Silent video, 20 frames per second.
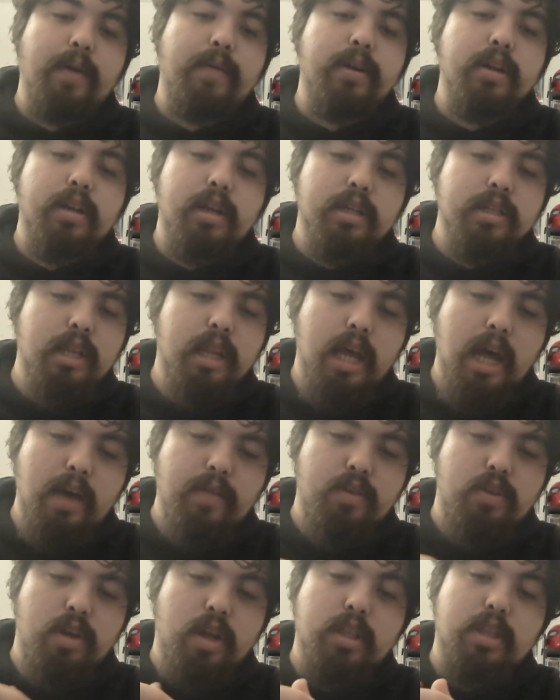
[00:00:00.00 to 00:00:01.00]
one doesn't have
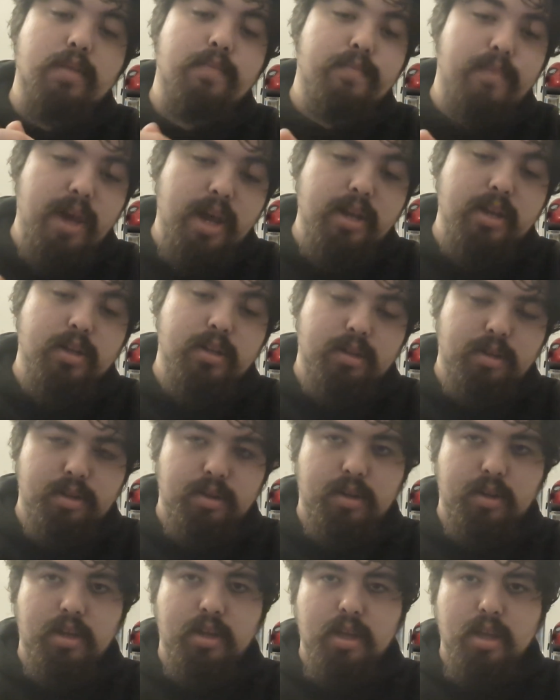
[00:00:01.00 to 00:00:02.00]
it. You have to
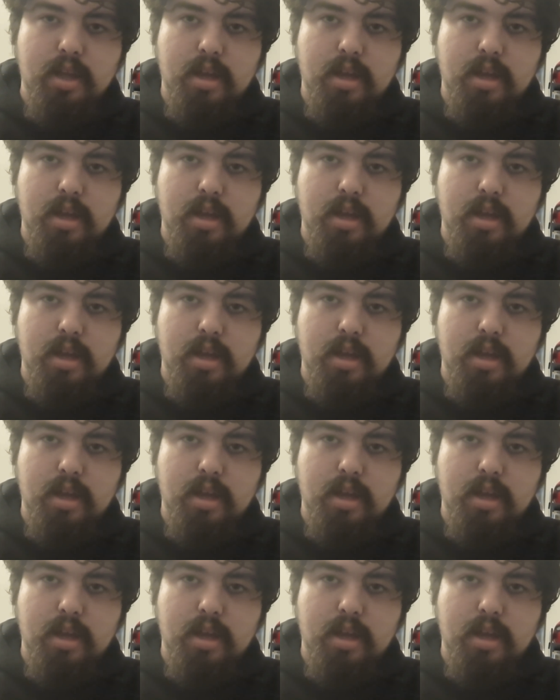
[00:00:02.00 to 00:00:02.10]
mandatory